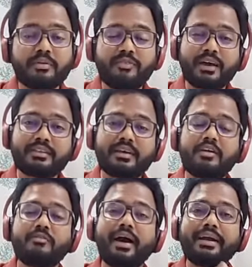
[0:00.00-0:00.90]
In fact, there
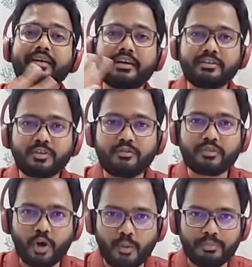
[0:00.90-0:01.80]
are wide range
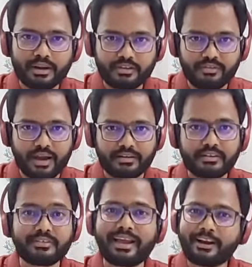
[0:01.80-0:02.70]
of complex
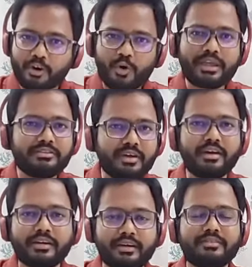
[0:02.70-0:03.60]
factors, including
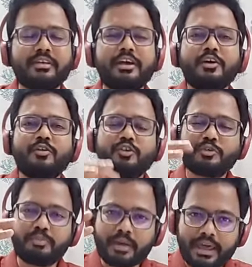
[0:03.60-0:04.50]
genetics,
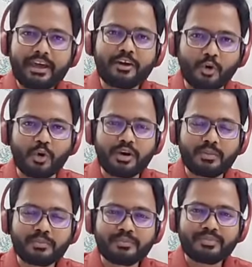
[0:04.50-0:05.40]
which play a role
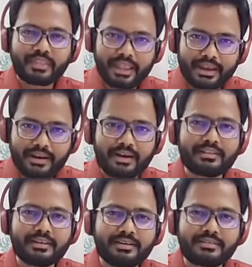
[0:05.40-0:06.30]
in uh,
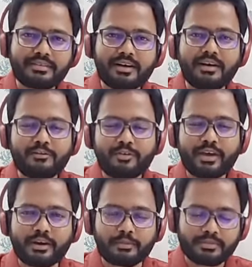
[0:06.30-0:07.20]
these uh,
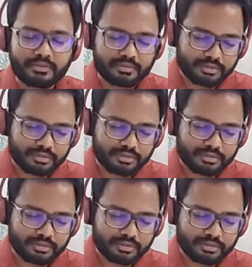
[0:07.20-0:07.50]
flare ups.